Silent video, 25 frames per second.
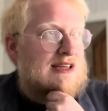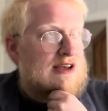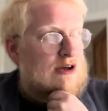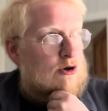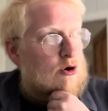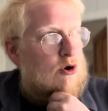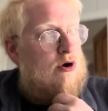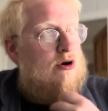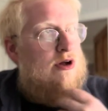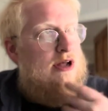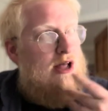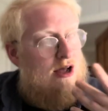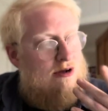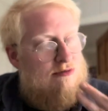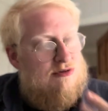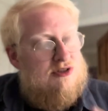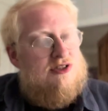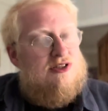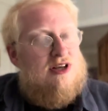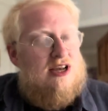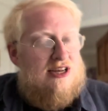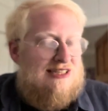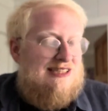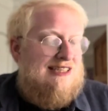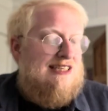or I was
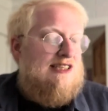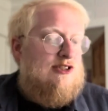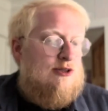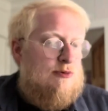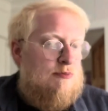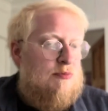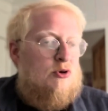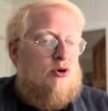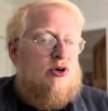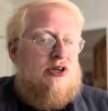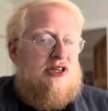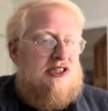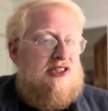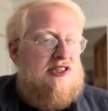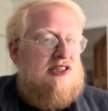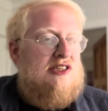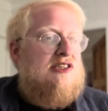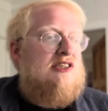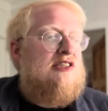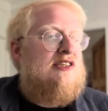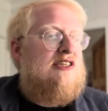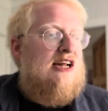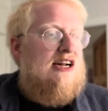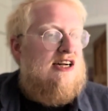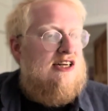like
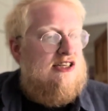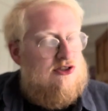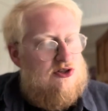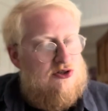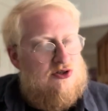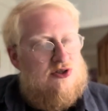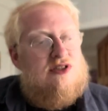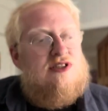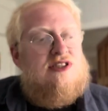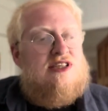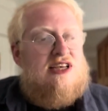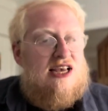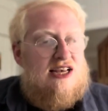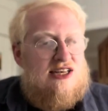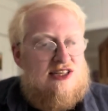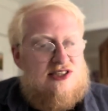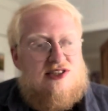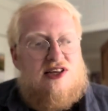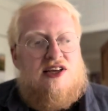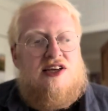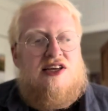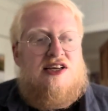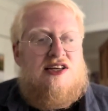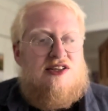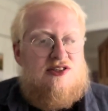disappointed that it doesn't taste
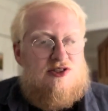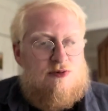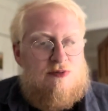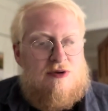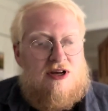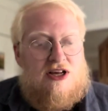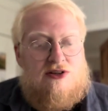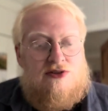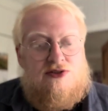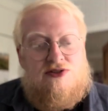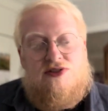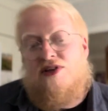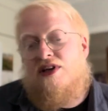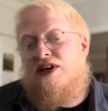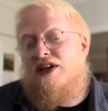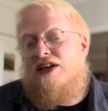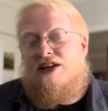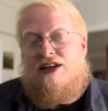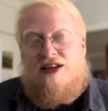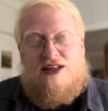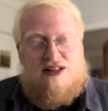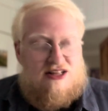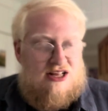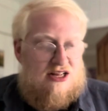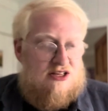like it smells.
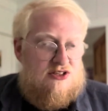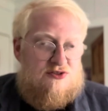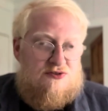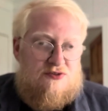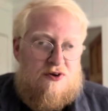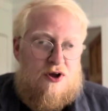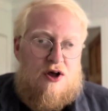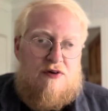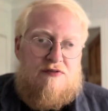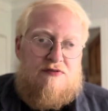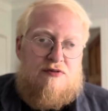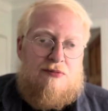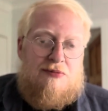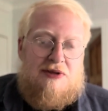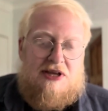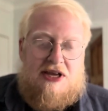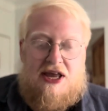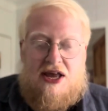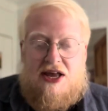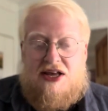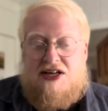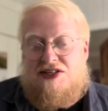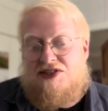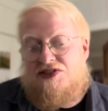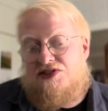That's far from the
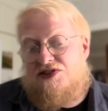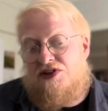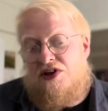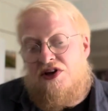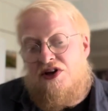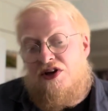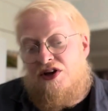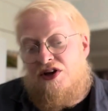case.